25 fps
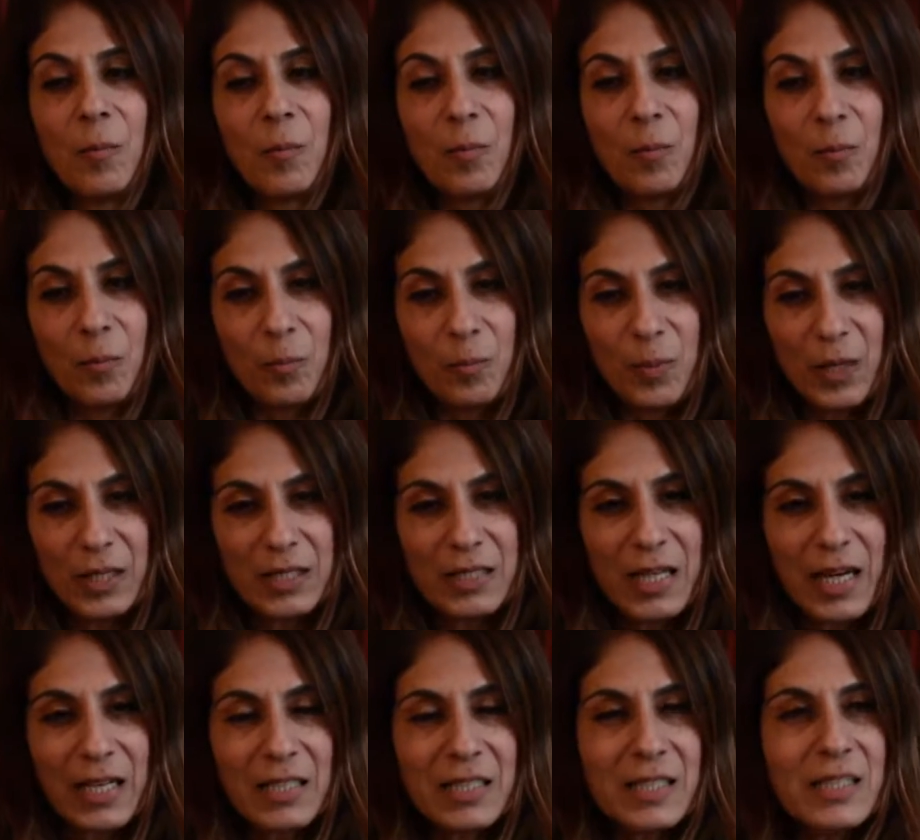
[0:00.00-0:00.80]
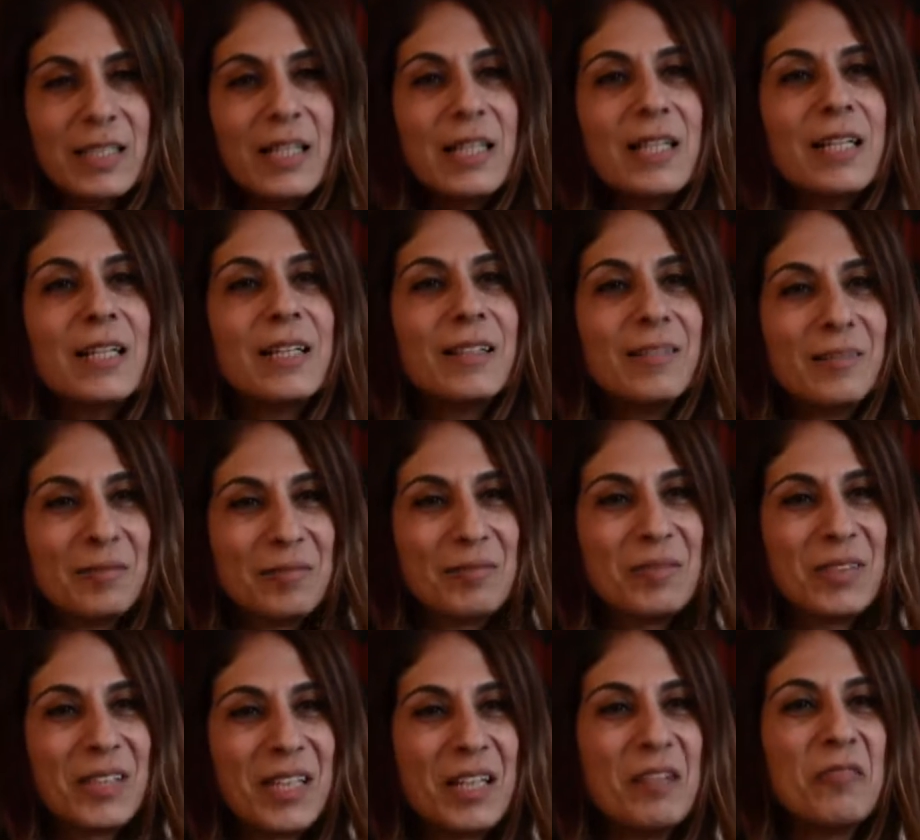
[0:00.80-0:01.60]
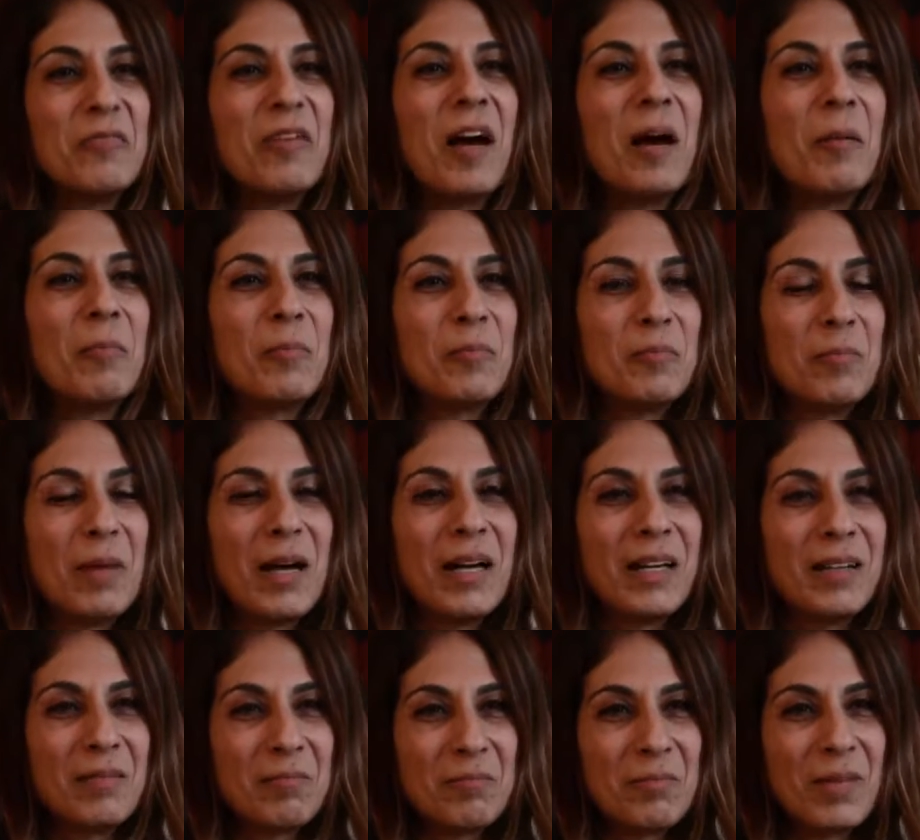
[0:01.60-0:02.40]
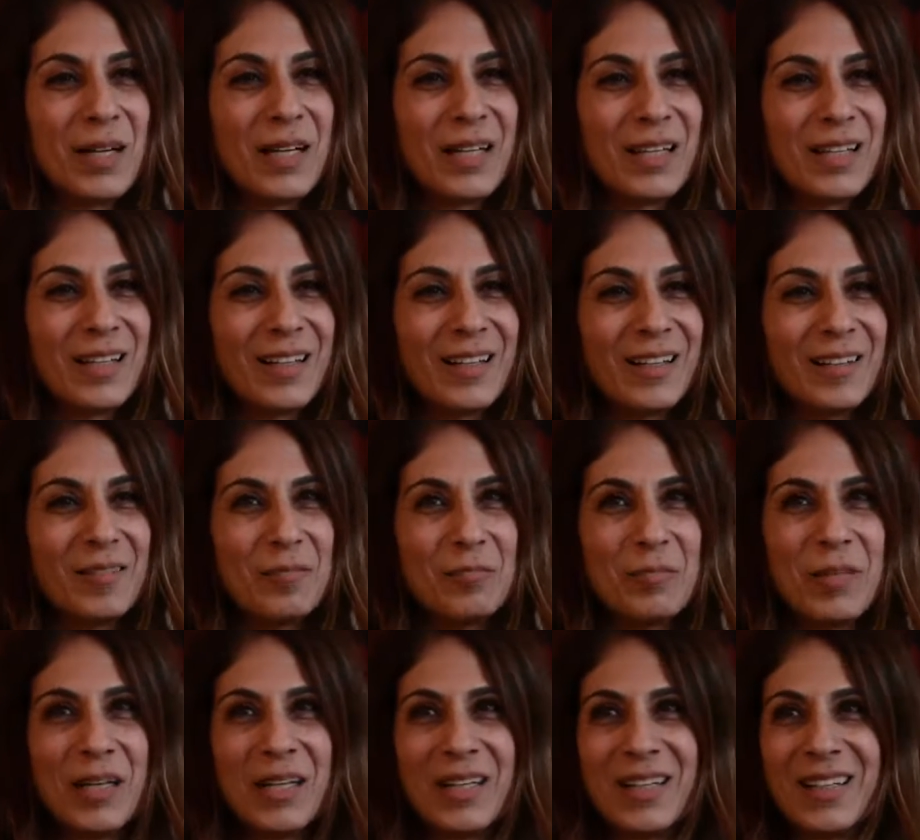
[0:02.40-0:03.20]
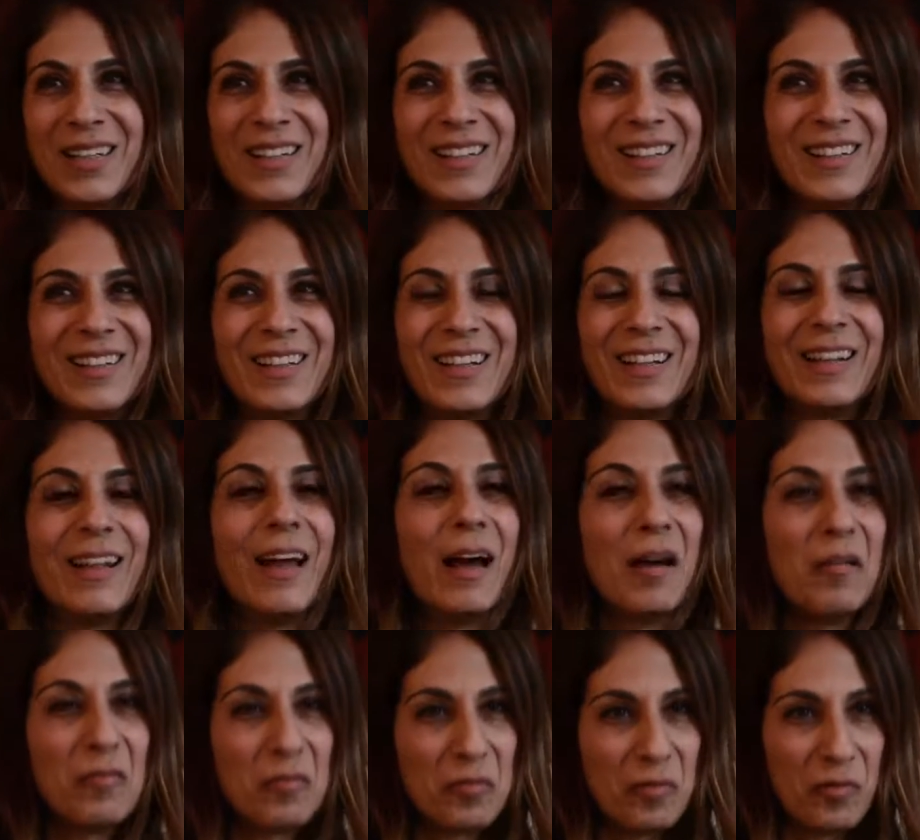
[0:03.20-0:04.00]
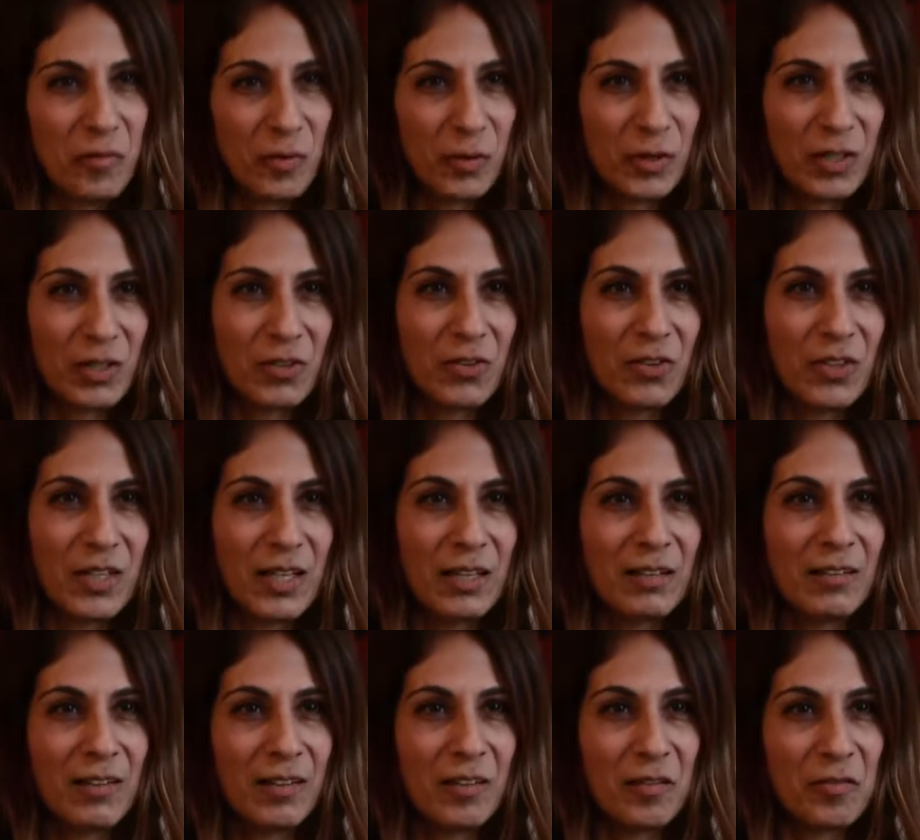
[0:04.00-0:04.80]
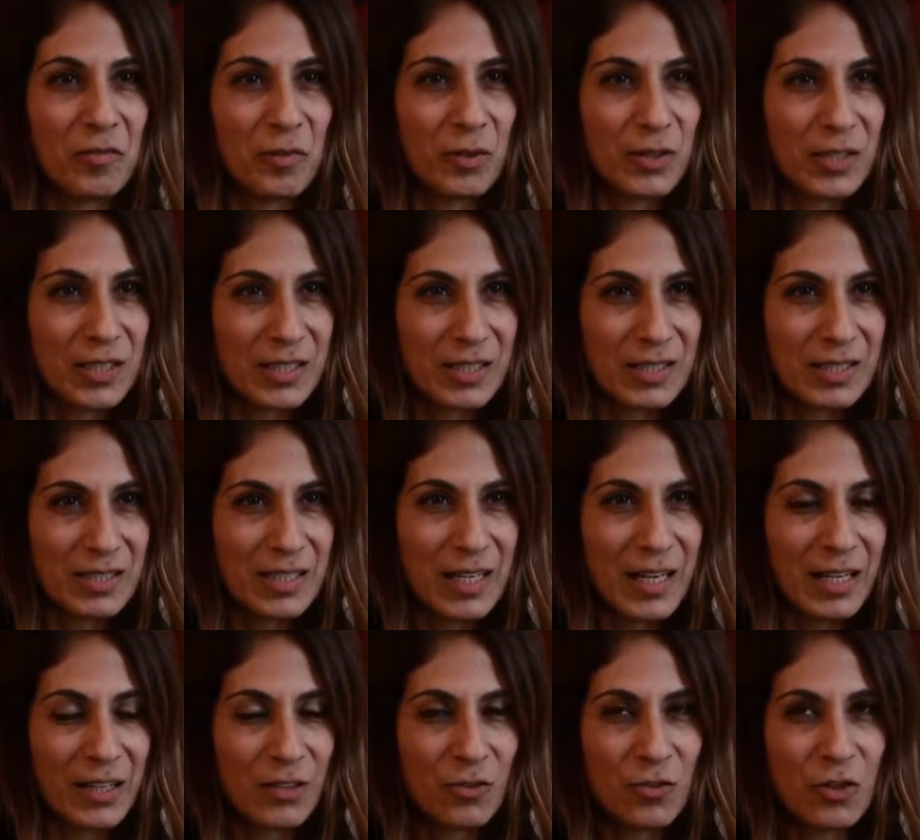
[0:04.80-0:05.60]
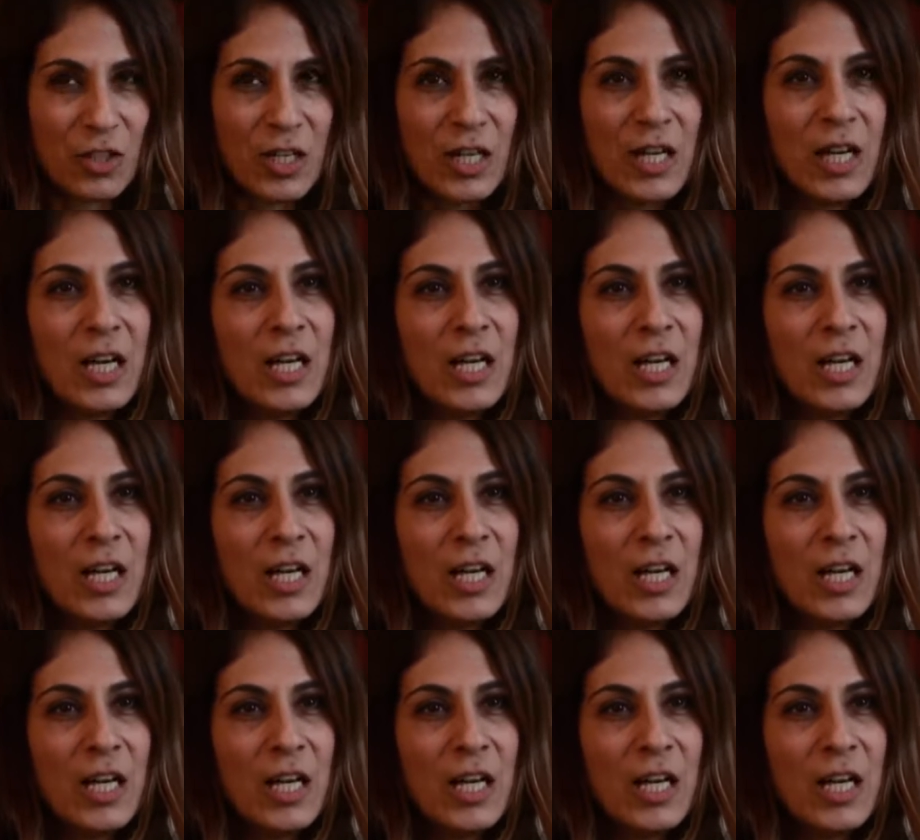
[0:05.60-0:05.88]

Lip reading: But I didn't give up my love for the theater and for the stage.